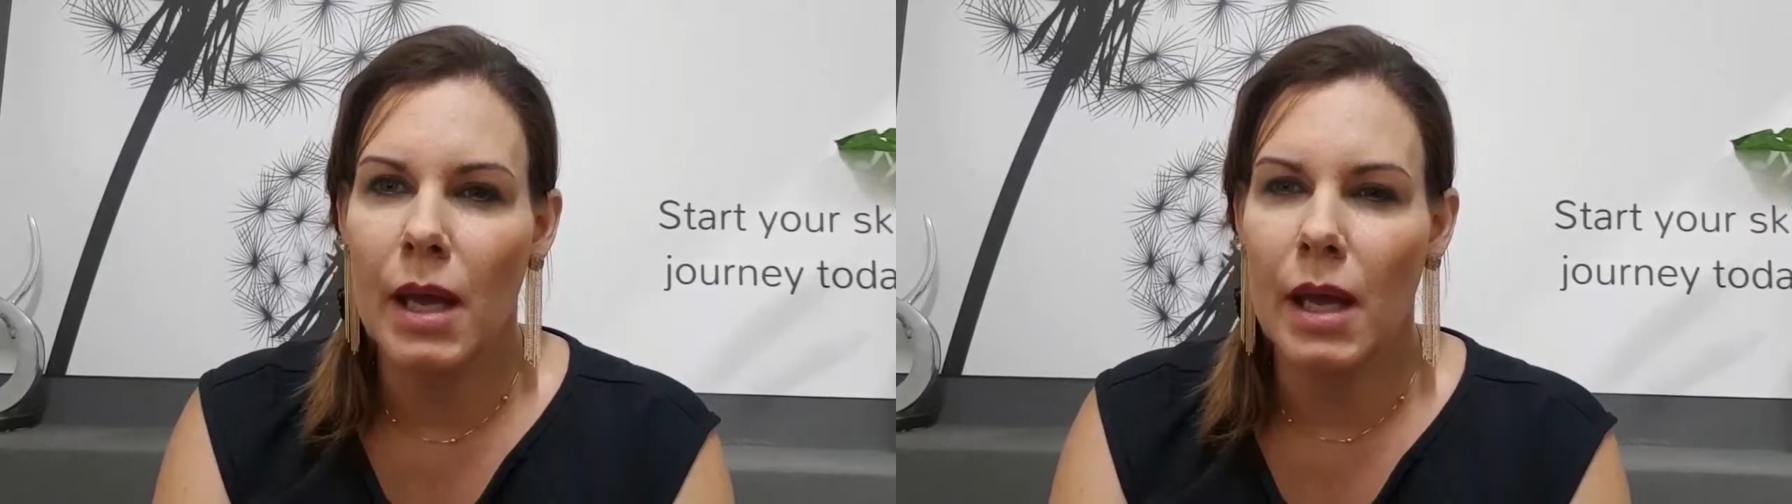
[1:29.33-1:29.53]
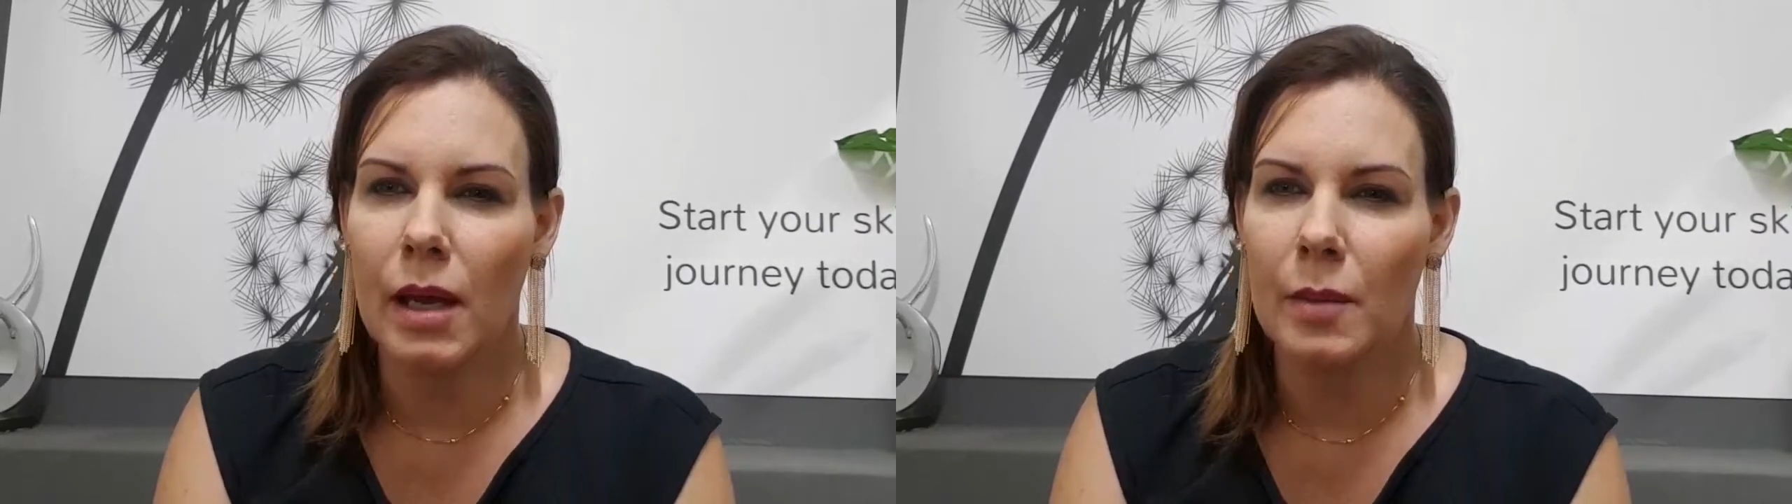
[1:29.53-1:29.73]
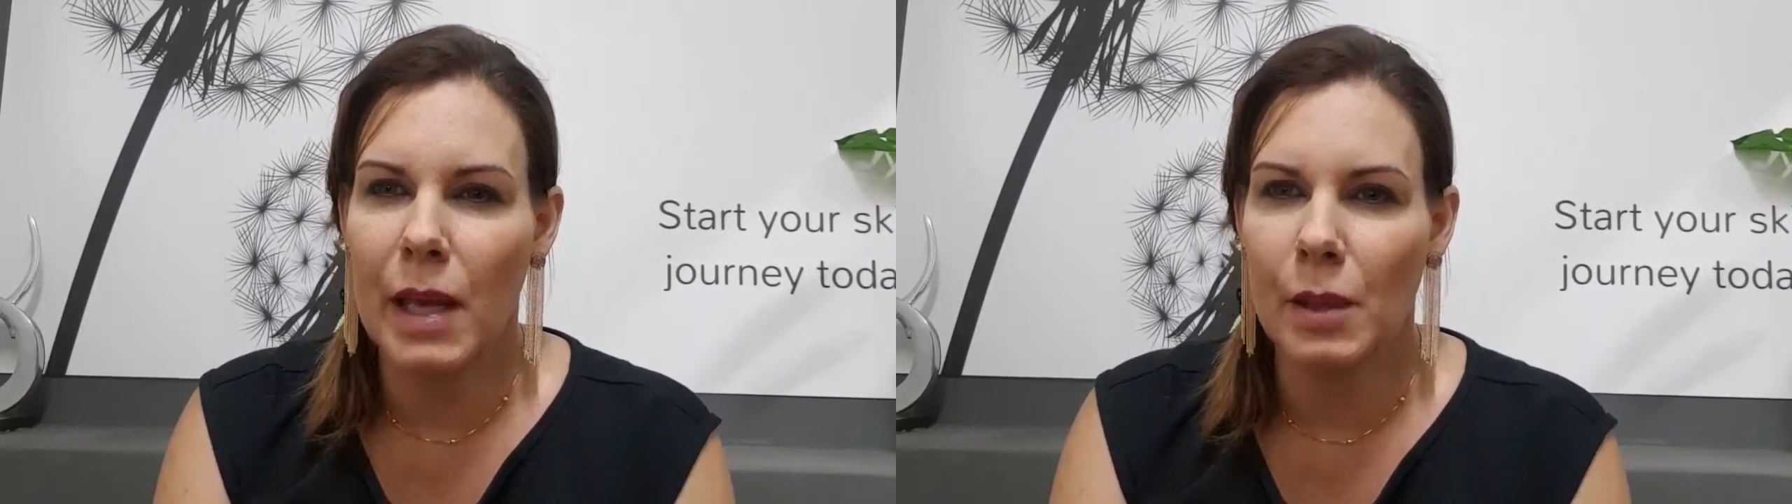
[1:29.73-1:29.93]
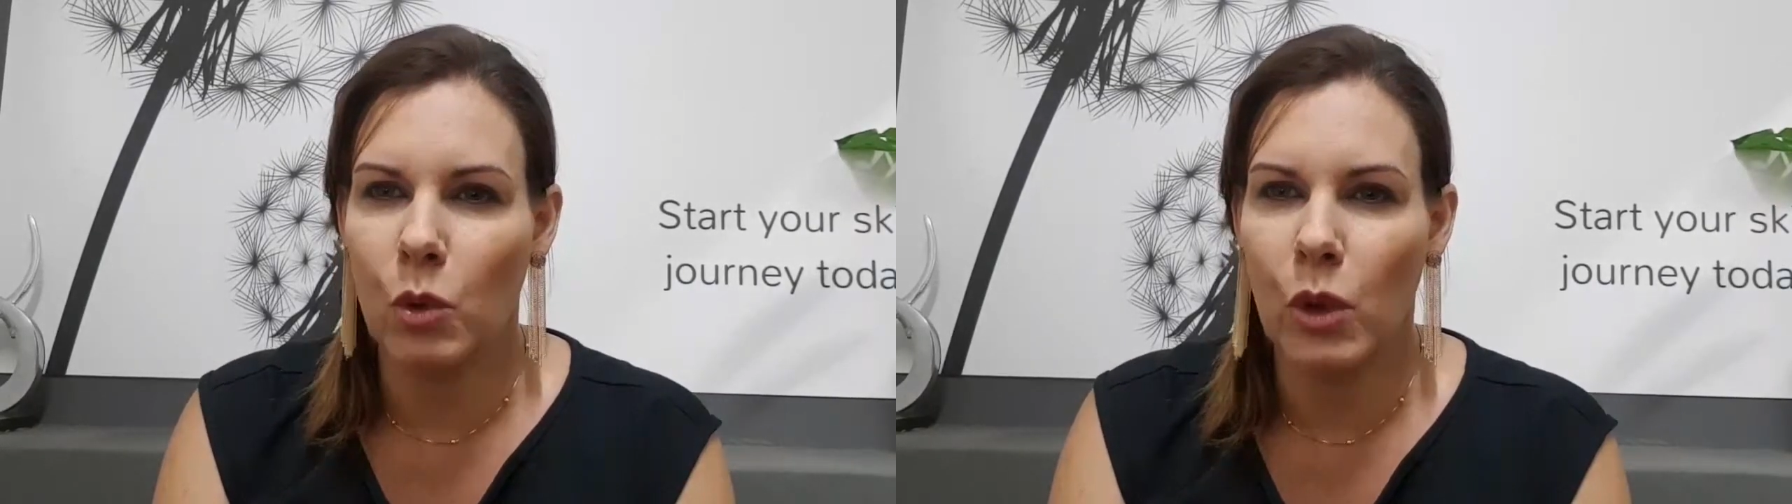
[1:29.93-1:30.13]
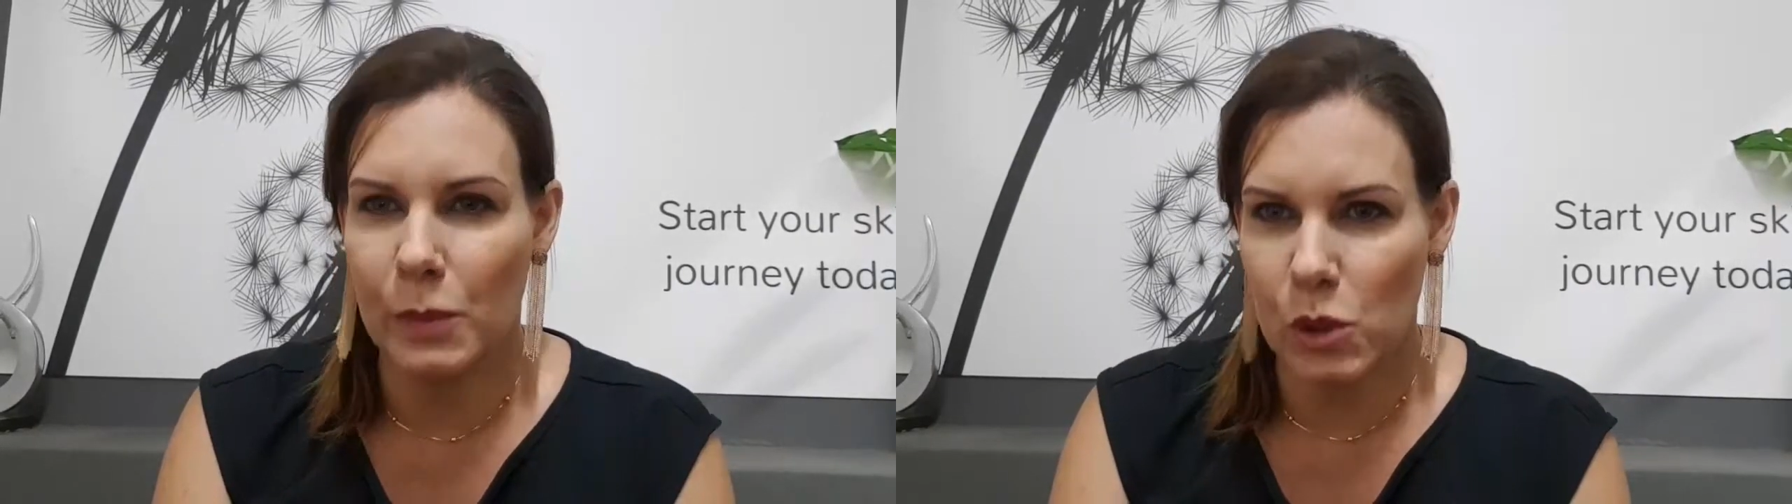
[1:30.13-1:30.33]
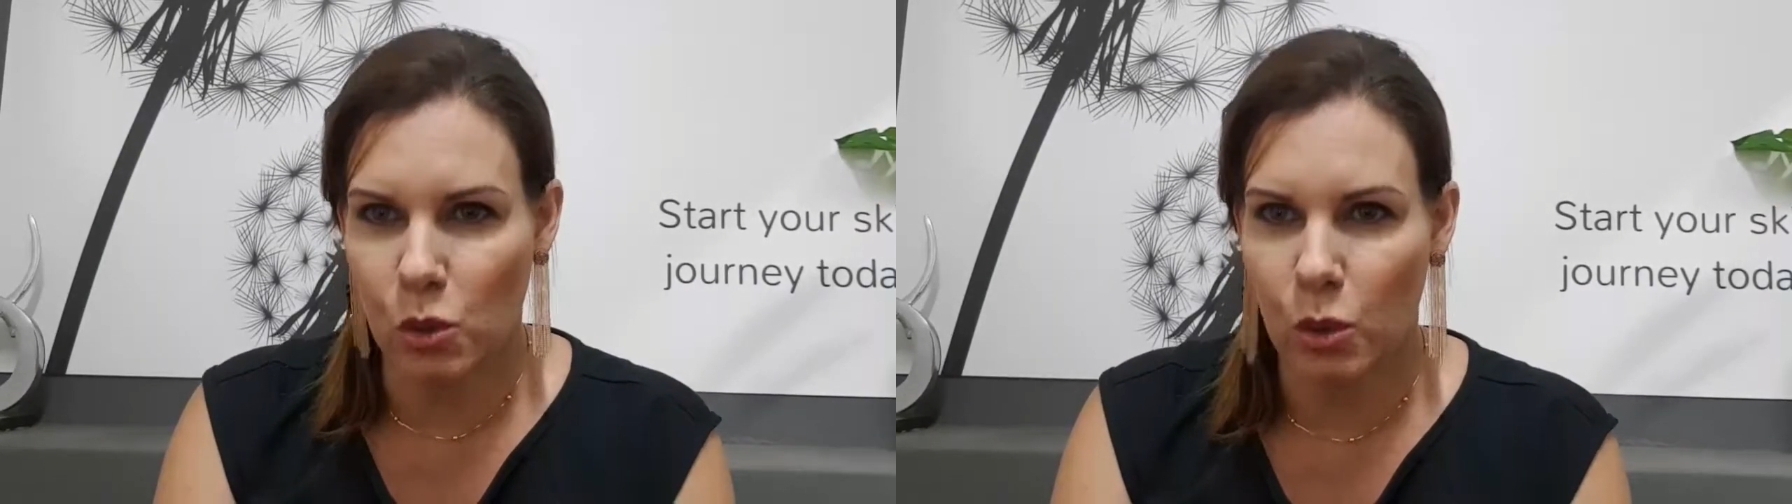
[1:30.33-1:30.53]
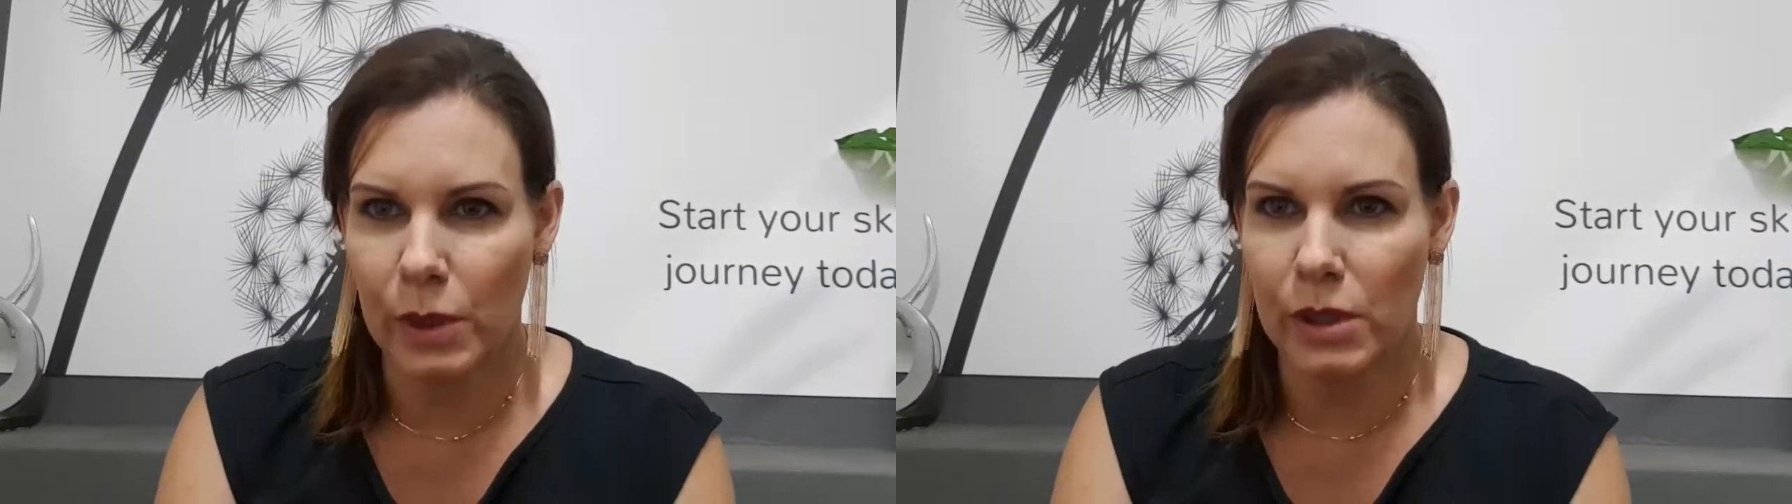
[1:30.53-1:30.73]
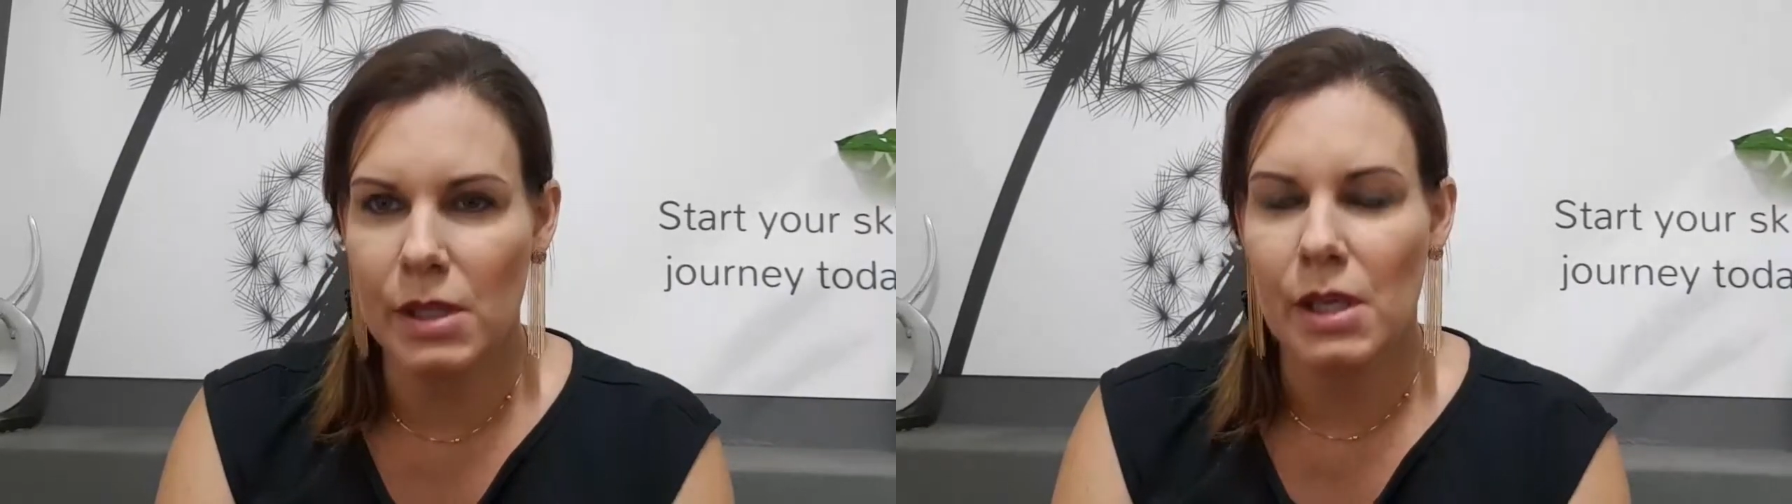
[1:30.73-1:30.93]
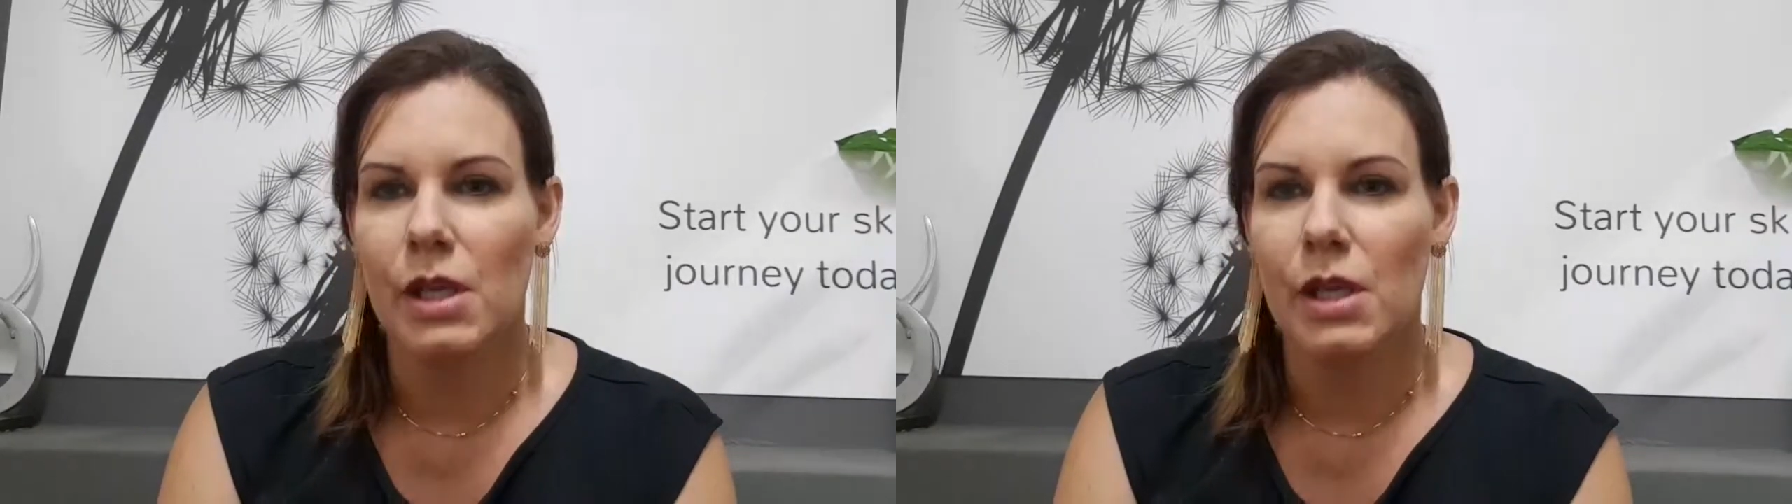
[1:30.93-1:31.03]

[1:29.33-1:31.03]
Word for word: um, and more absorbent.